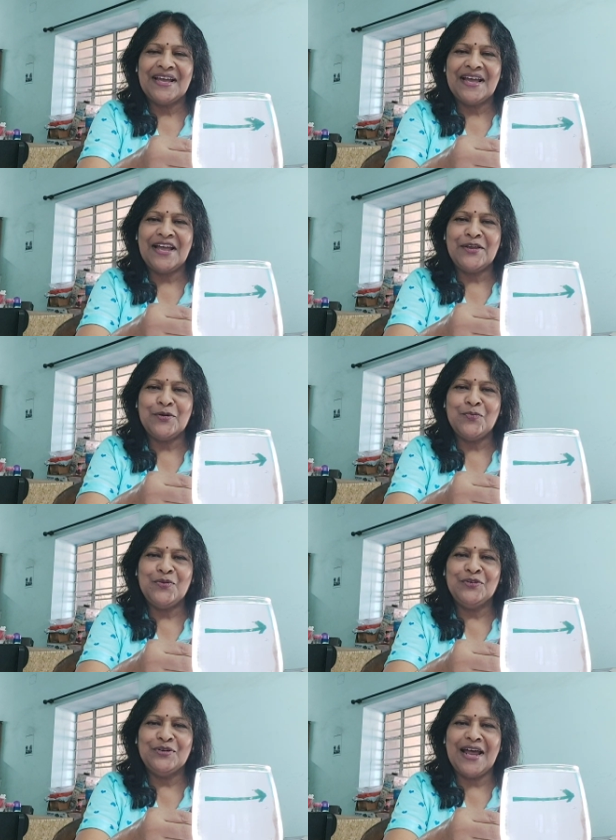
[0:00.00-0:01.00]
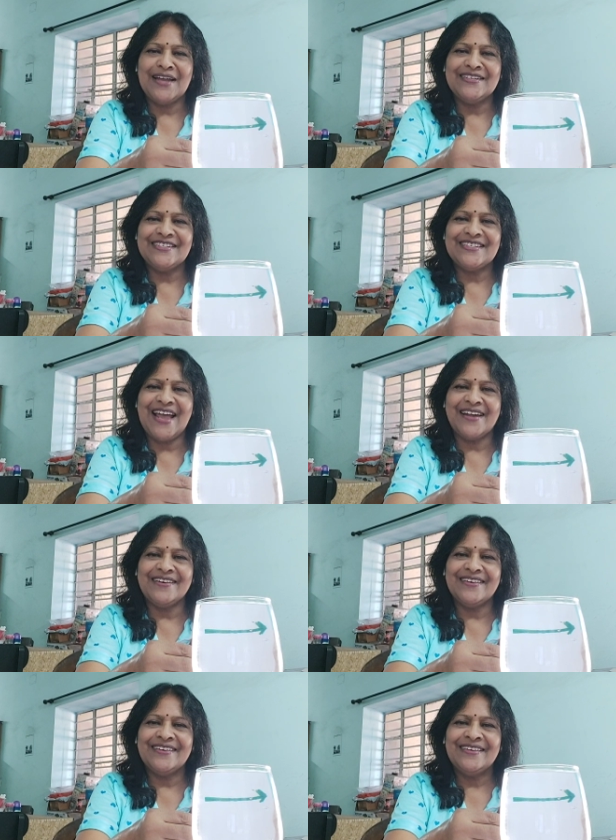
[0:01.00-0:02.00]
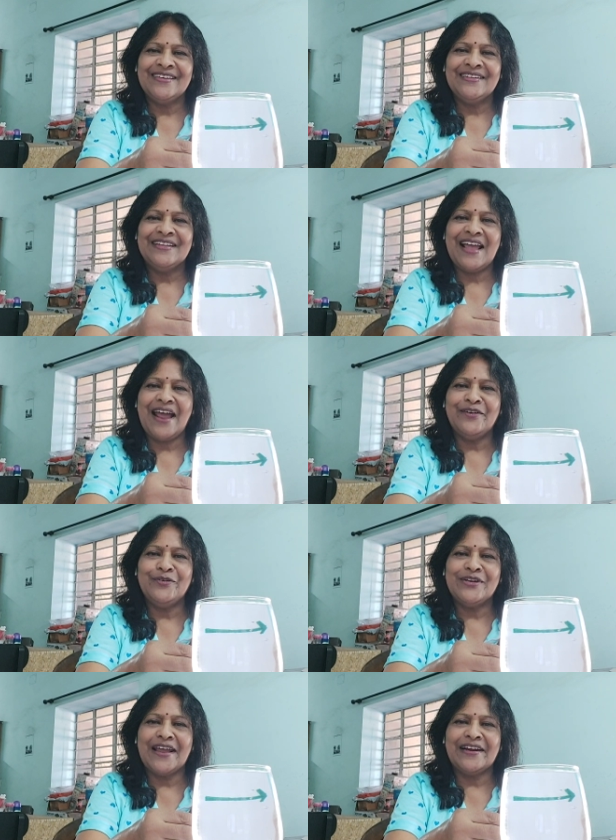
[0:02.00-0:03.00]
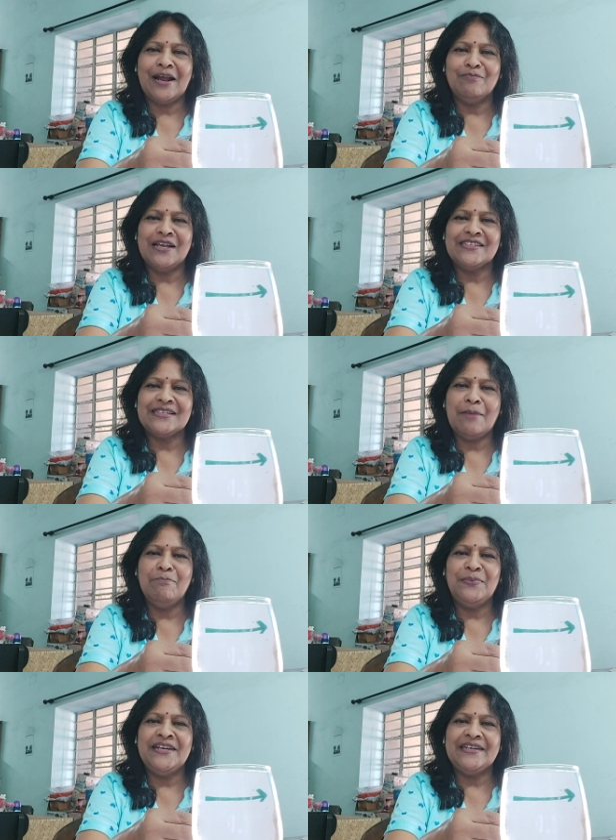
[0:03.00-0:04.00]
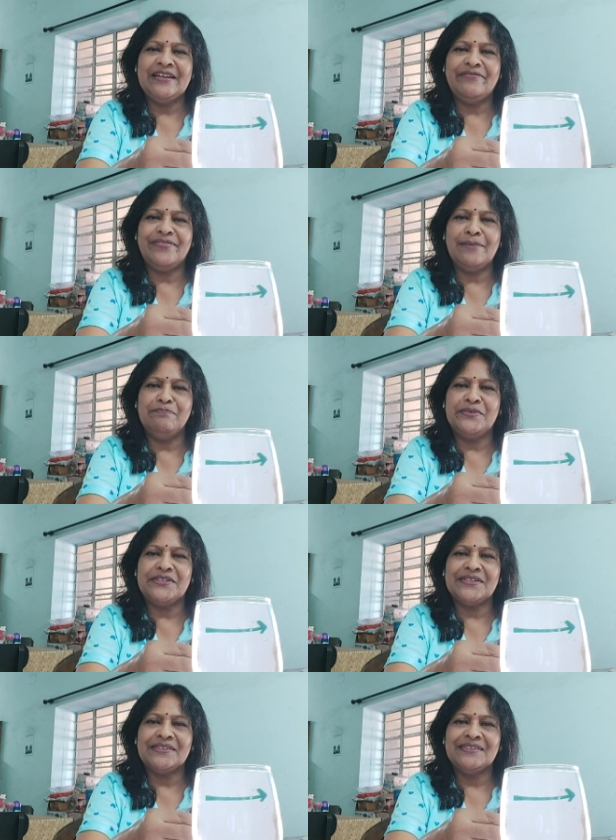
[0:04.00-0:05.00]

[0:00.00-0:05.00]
I hope you could understand. The arrow diagram has completely flipped